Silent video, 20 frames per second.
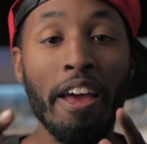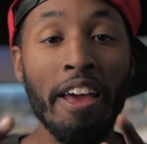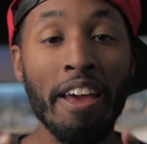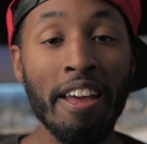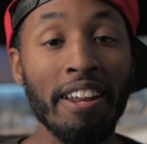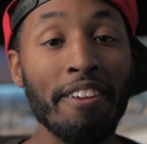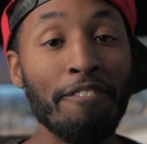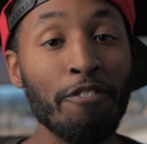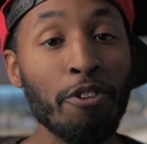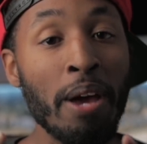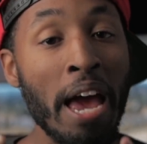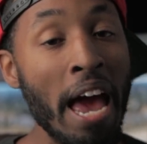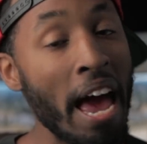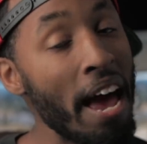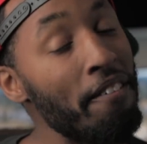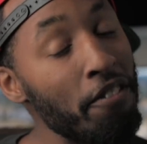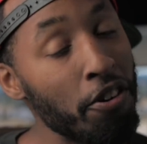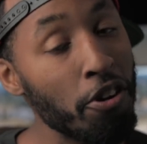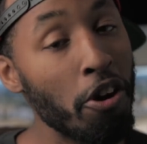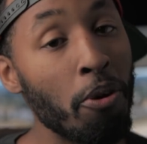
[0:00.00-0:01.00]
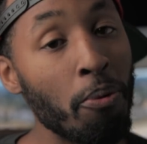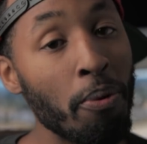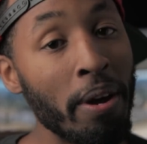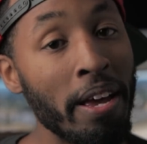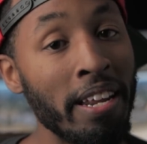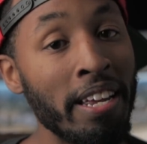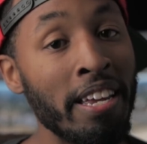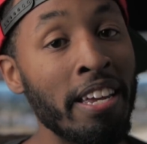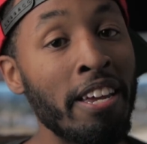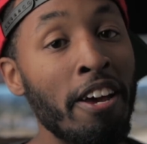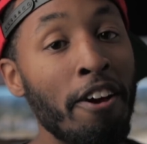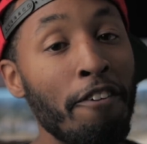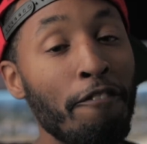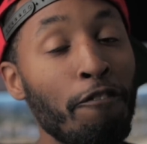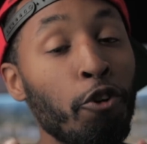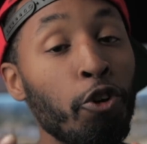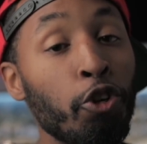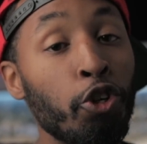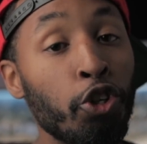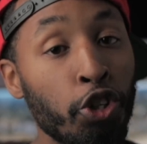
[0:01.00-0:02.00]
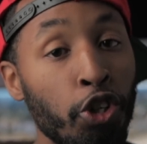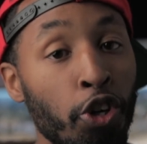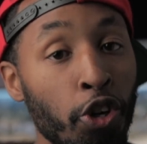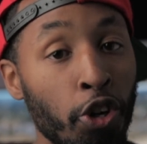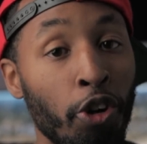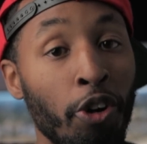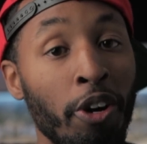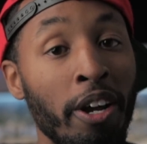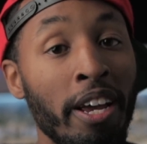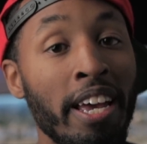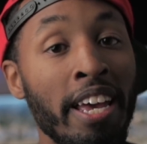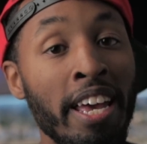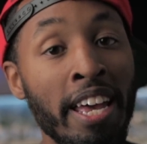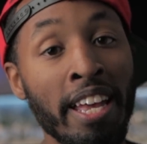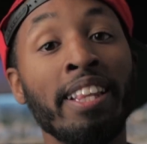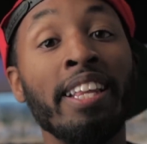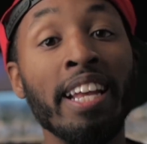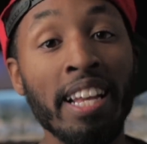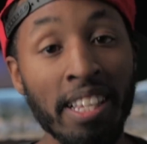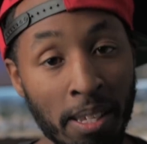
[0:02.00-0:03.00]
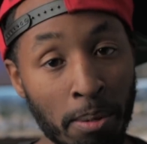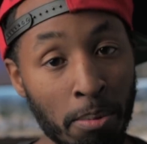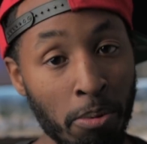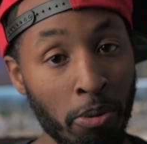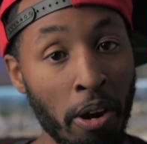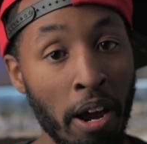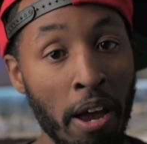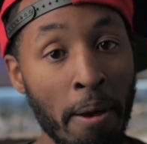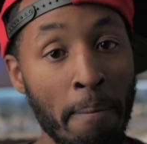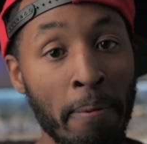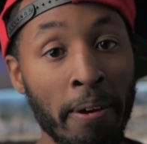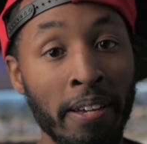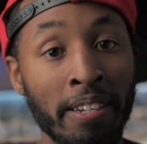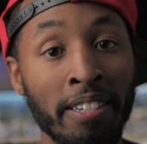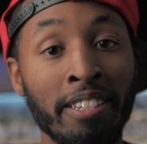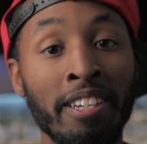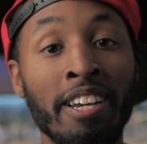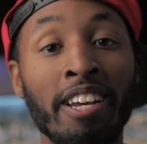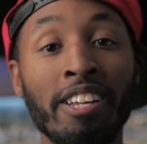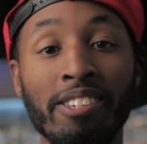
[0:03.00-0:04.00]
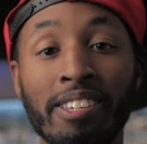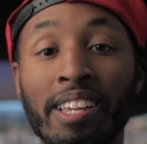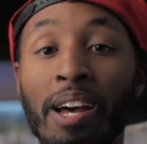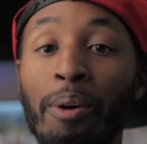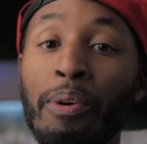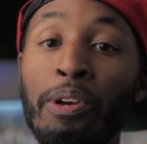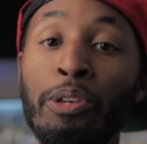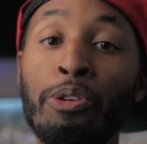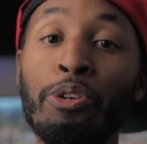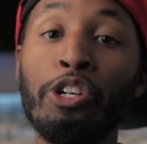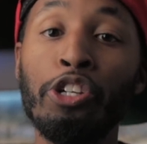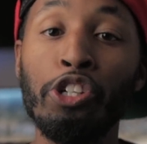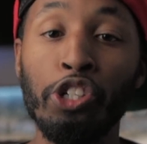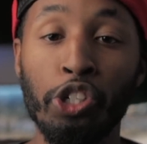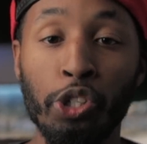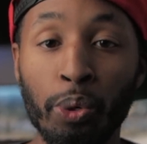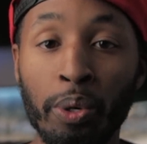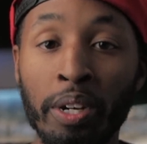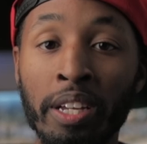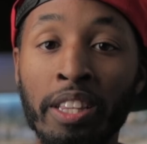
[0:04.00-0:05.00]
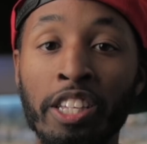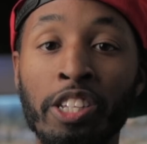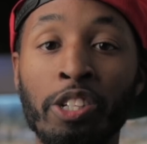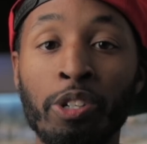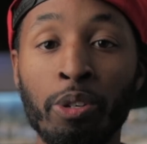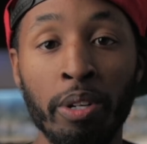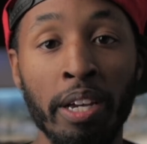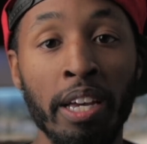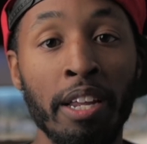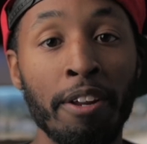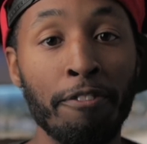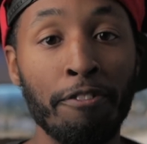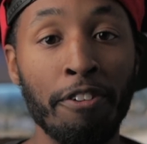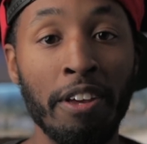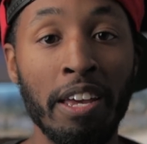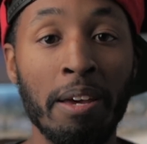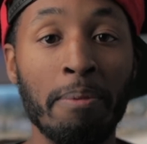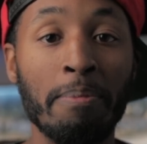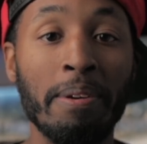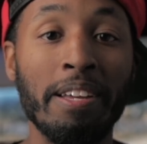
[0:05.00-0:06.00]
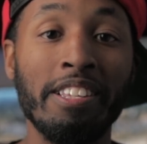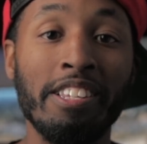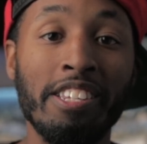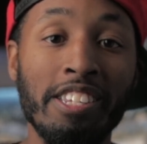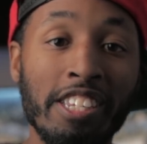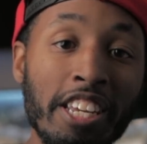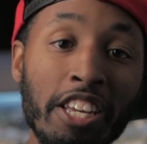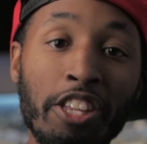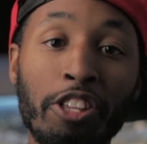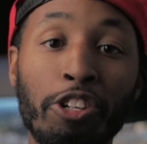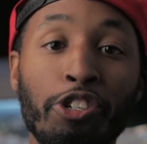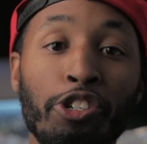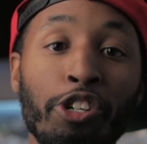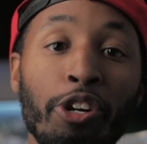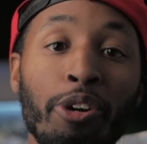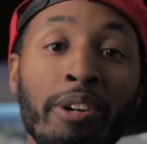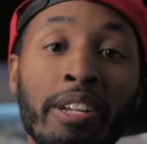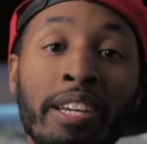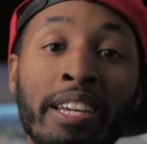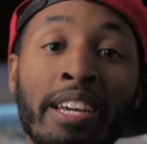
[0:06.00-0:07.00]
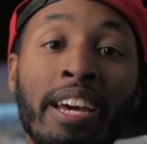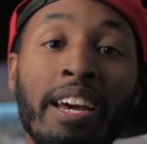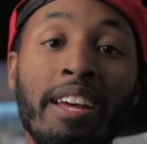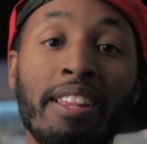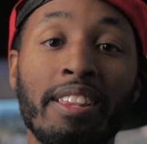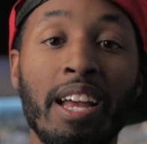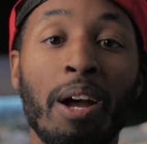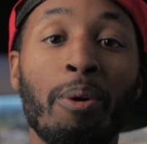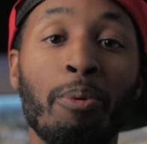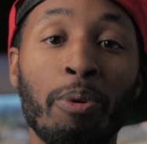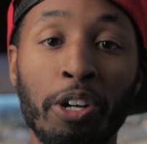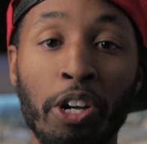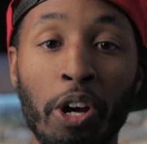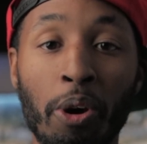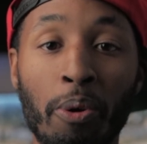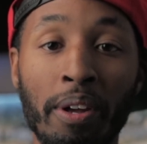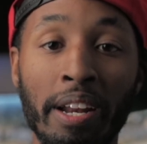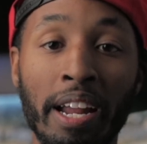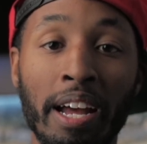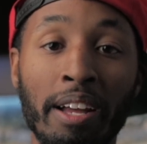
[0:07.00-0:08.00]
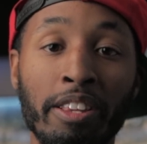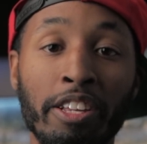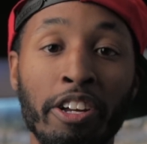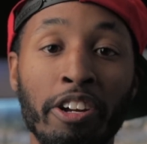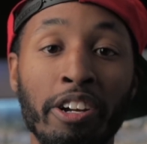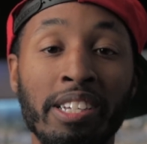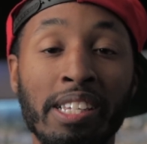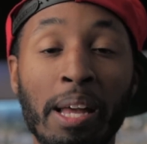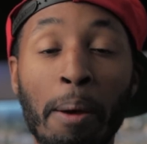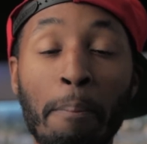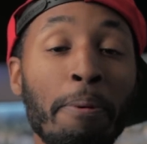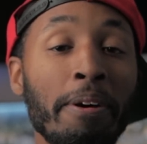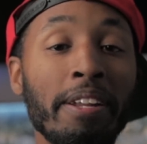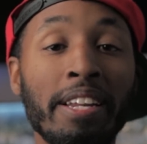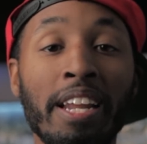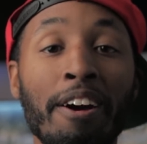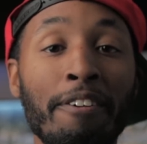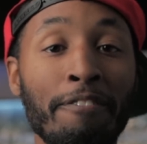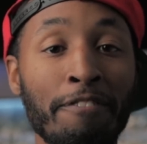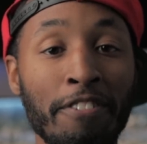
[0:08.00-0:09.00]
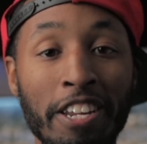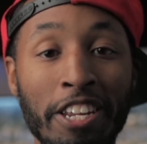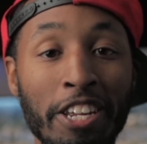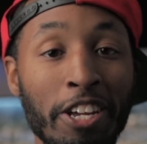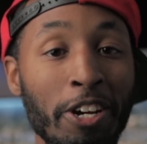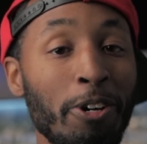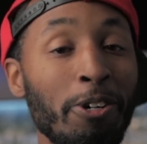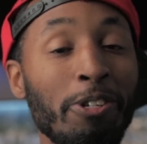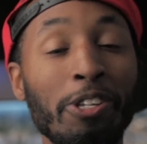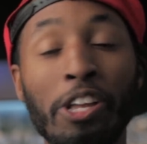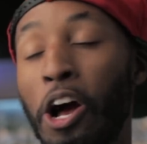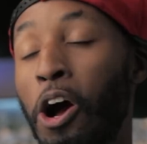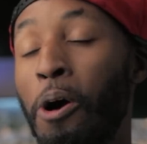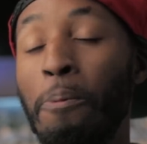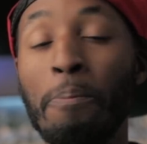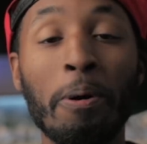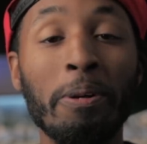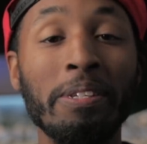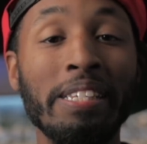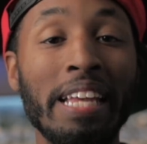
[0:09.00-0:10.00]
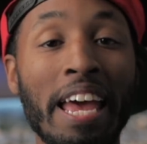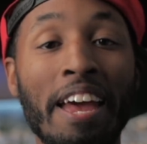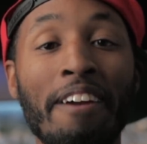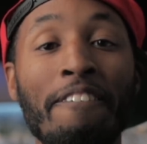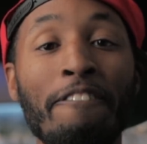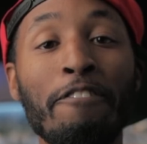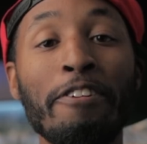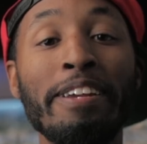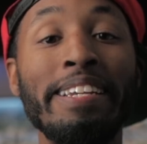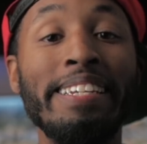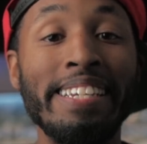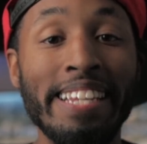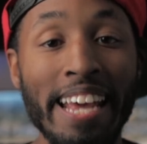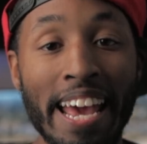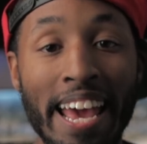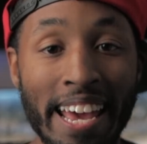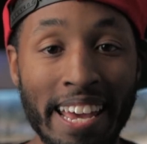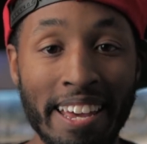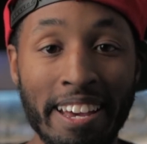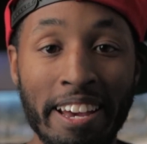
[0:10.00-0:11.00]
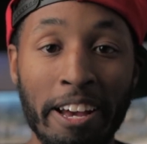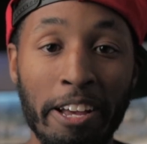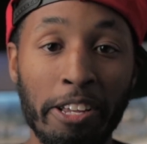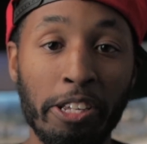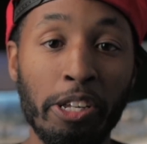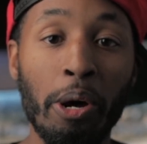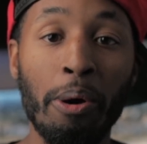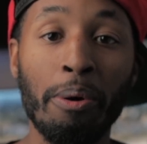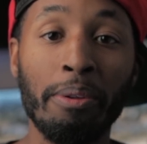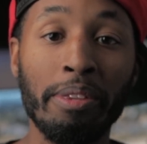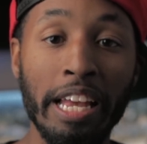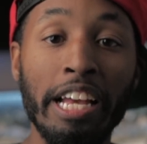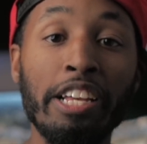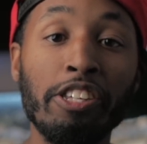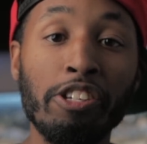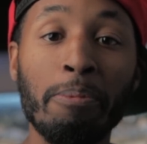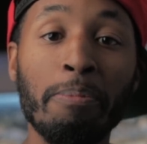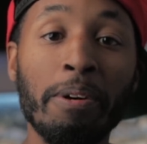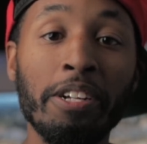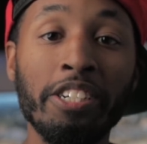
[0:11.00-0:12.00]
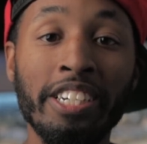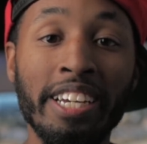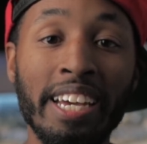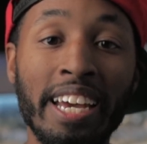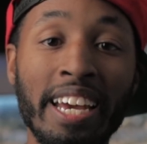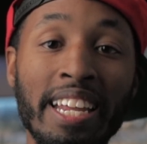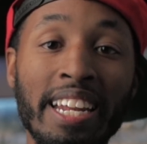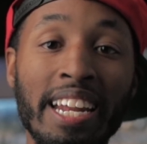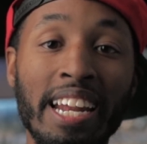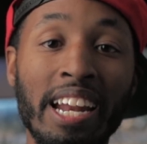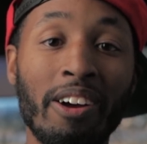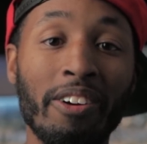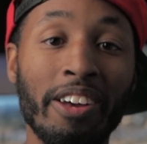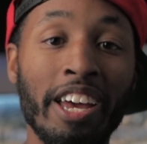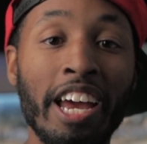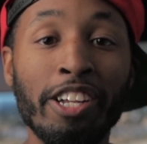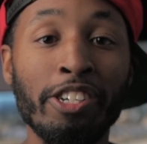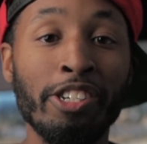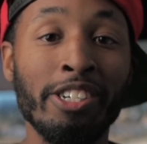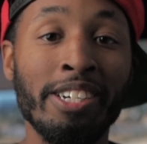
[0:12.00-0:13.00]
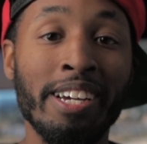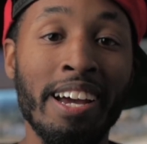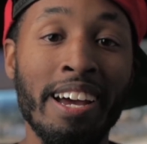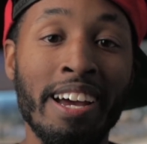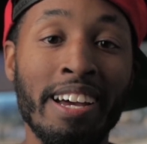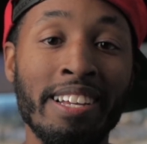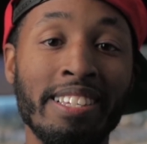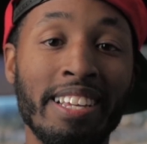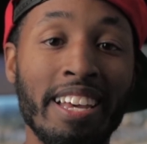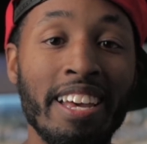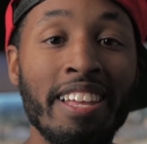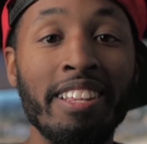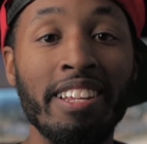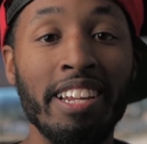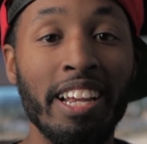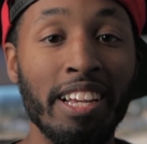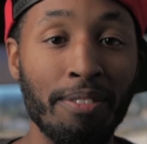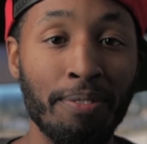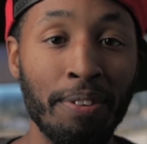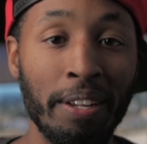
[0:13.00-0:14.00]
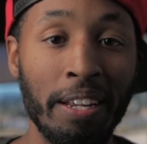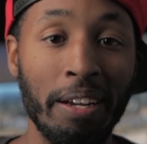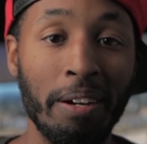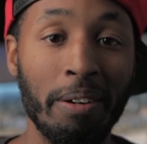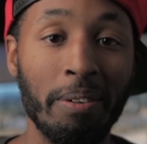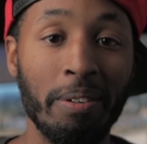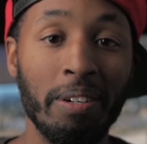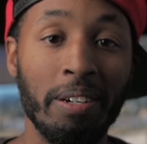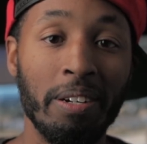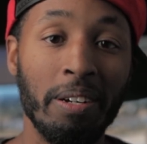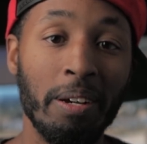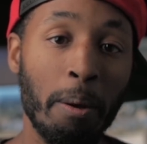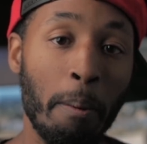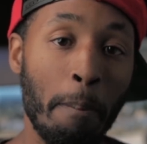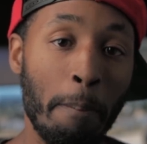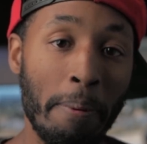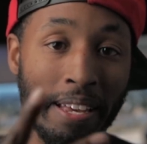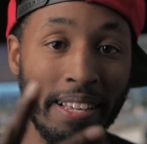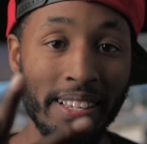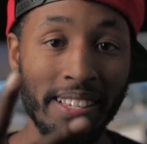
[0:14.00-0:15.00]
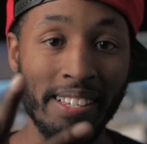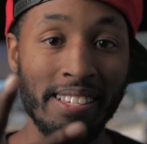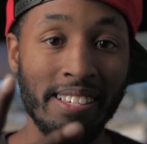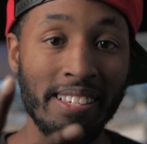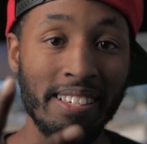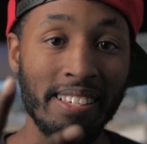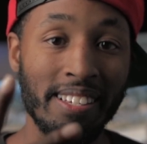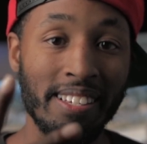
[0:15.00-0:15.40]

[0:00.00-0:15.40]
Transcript: And if you haven't already, for sure, hit that subscribe button so that way you can join this creative fam and see the journey that we're going out there, because I'm putting out videos almost every day. So thanks so much again, and I'll catch you guys in the next video. Peace.